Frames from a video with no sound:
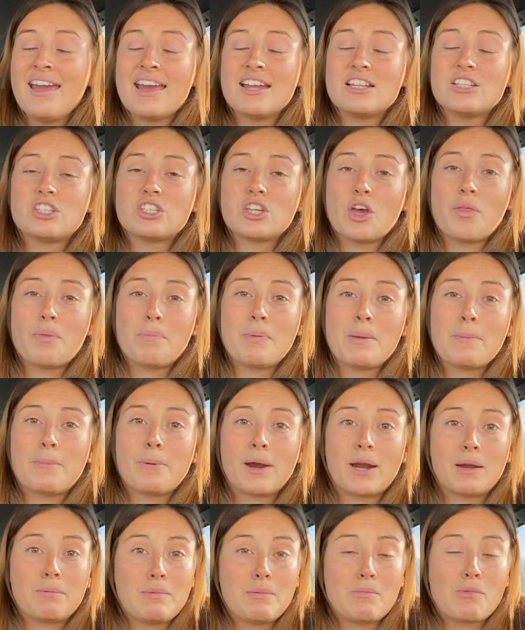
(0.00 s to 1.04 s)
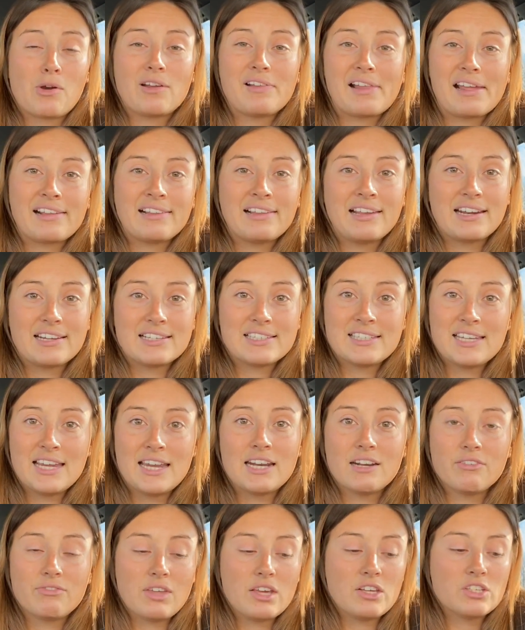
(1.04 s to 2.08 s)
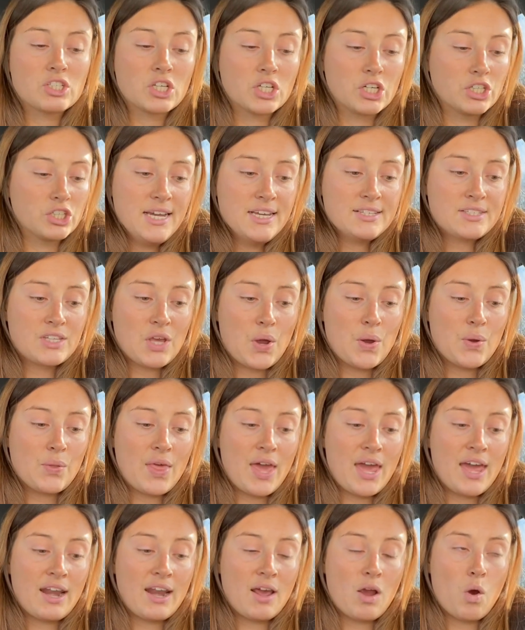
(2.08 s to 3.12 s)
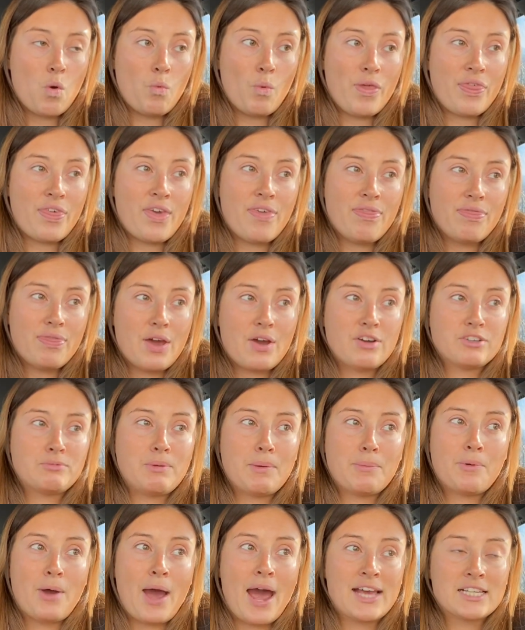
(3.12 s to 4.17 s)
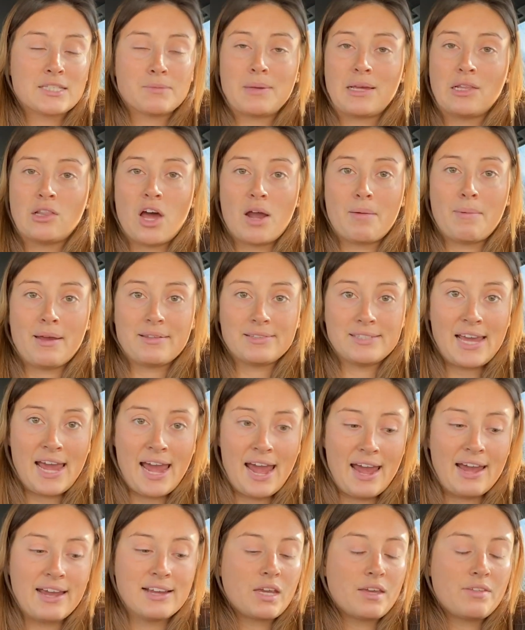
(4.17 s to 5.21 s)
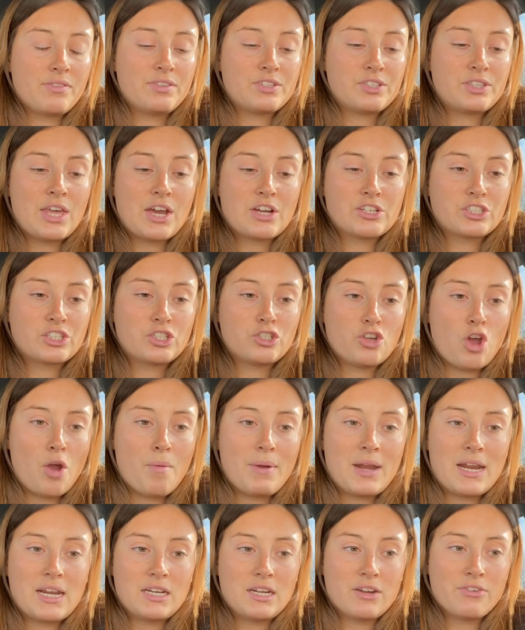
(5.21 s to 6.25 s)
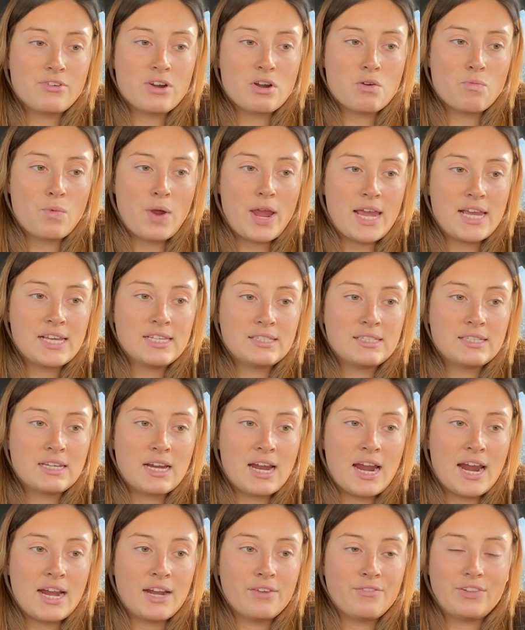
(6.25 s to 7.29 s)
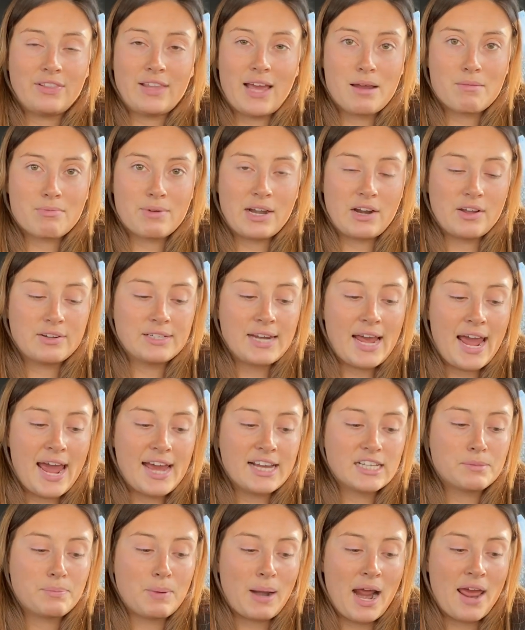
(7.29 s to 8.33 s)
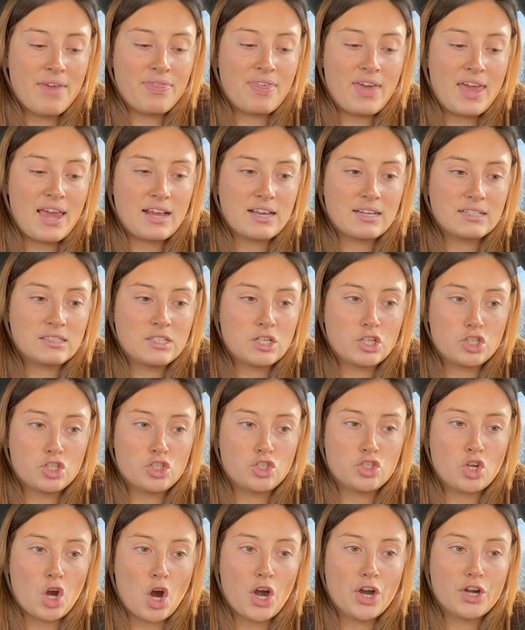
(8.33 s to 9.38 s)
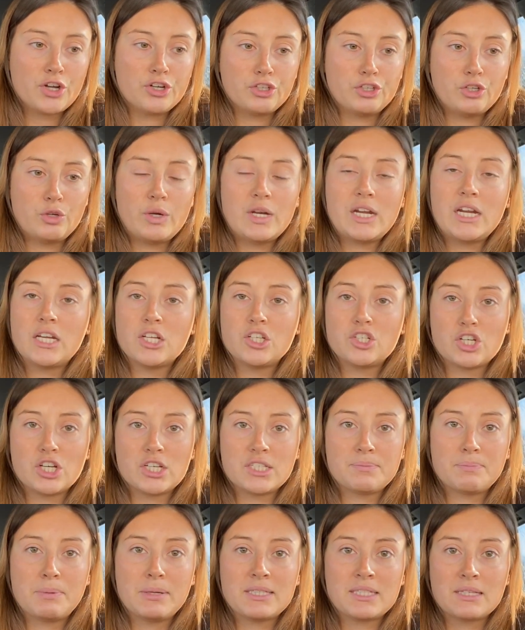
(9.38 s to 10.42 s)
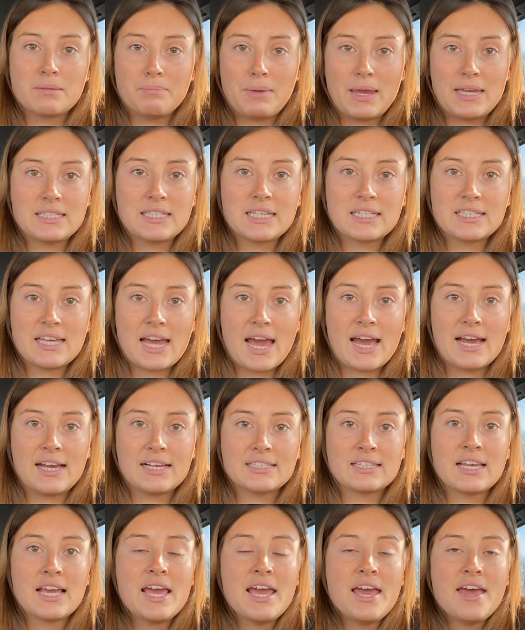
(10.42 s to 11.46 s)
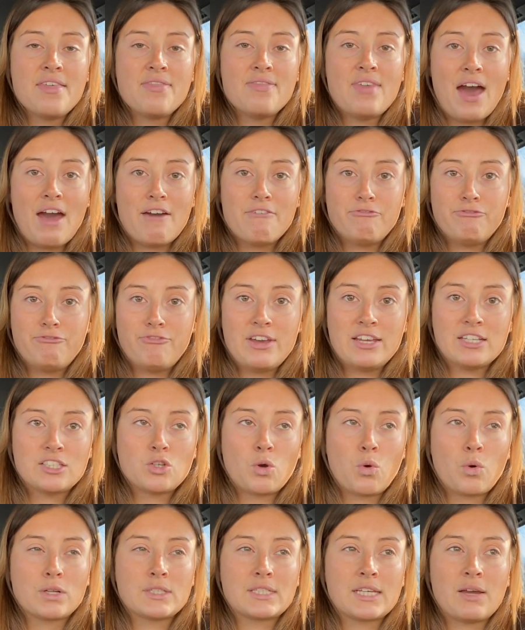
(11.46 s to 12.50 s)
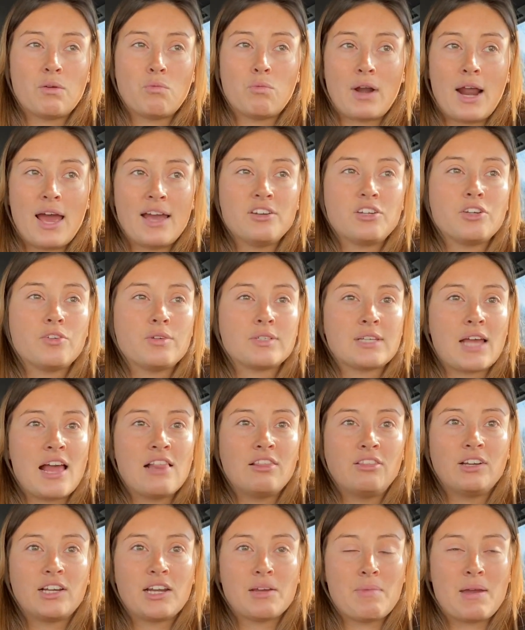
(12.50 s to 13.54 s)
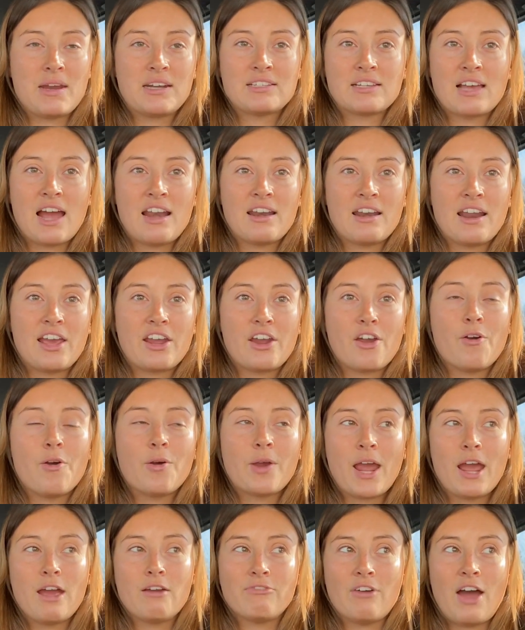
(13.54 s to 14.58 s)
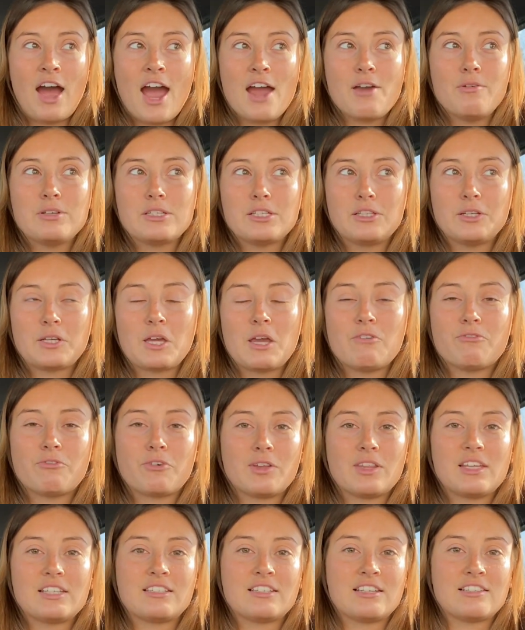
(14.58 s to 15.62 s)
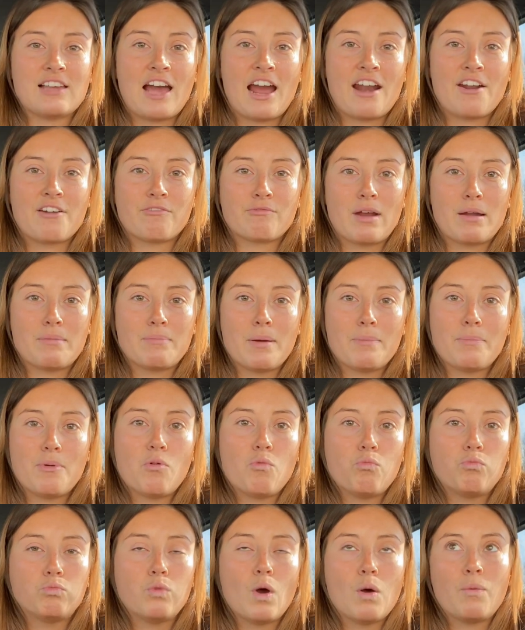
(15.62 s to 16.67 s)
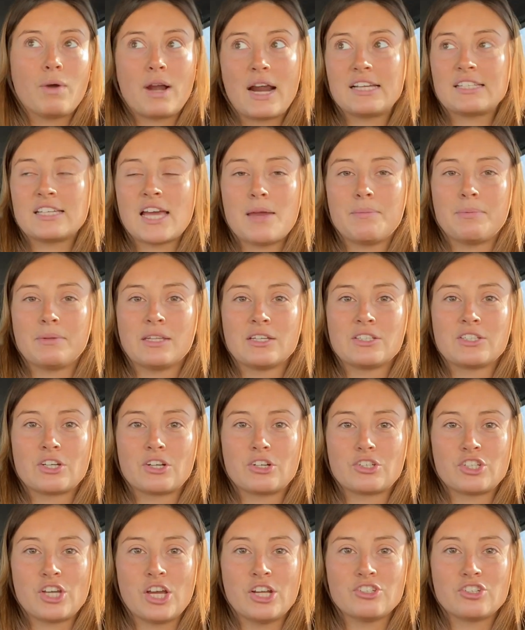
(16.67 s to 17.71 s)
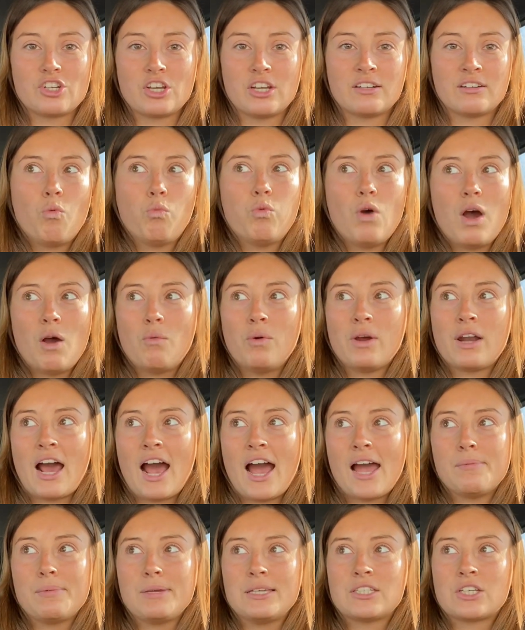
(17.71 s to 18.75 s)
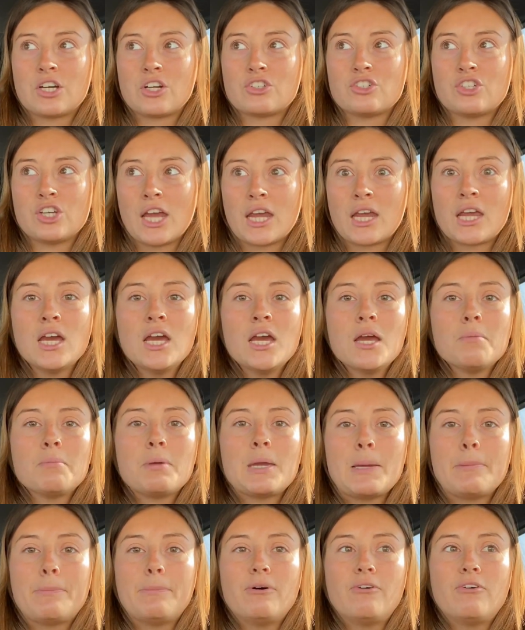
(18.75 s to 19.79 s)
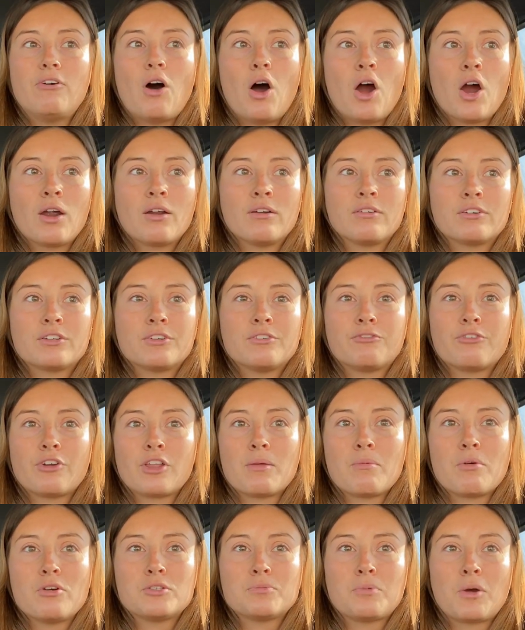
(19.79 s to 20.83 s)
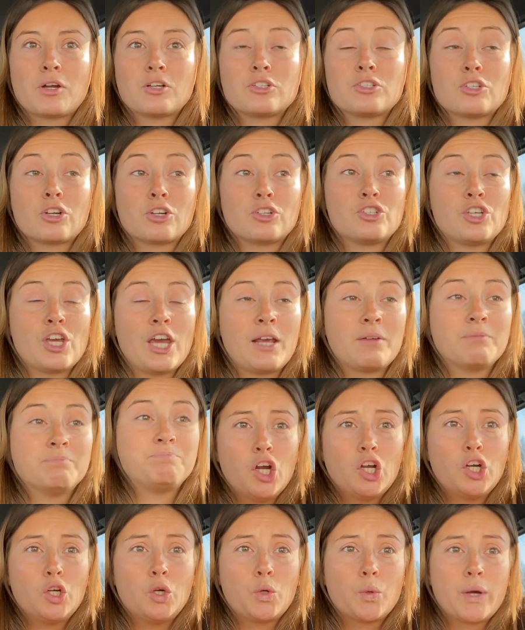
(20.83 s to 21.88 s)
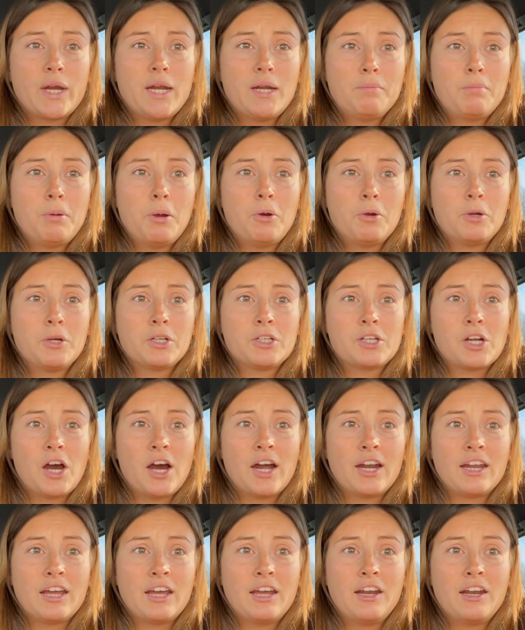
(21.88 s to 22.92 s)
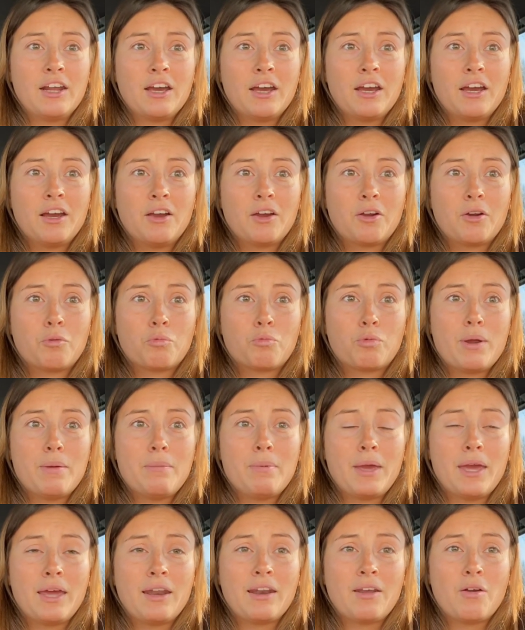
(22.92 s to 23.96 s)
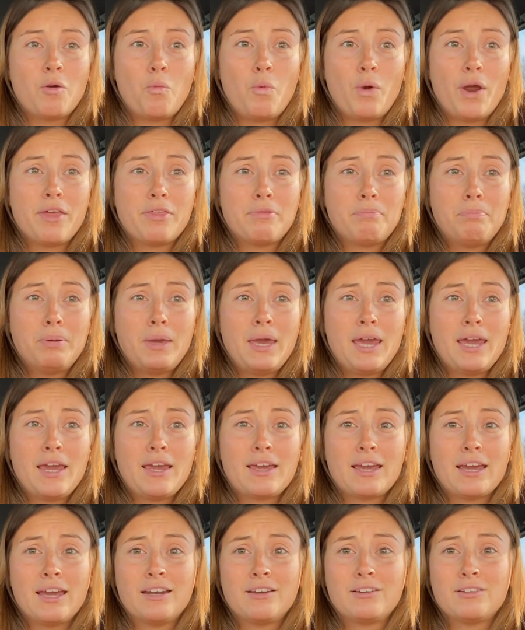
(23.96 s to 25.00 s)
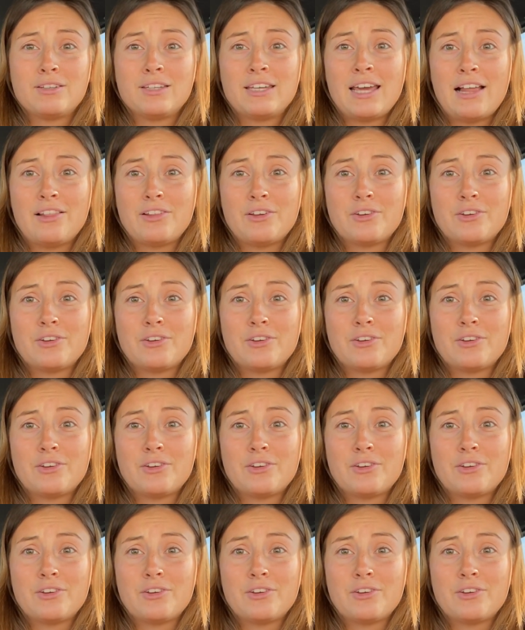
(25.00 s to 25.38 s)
And so the people are going to be more likely to see it if they search. So then within those, people ask me a lot about tags. There's so many different ways to kind of elaborate on tags, but I think to start, you need to just put some basic tags that fit towards it. What I do is I look at my design and I go, okay, if I was looking for this design on RedBubble, what would I type in the search engine? What would I be searching? People aren't, for the most part, searching green polka dotted ribbon with pink and yellow